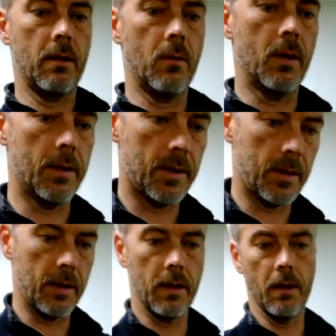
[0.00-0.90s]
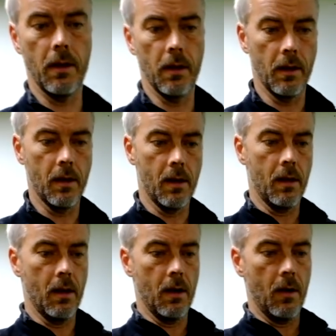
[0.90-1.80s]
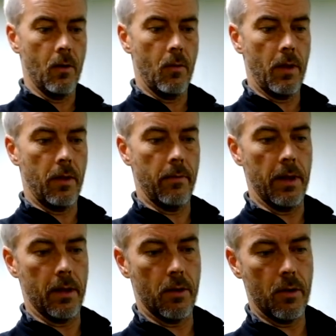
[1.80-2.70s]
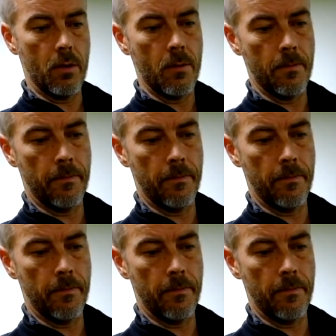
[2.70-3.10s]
once with the Velcro.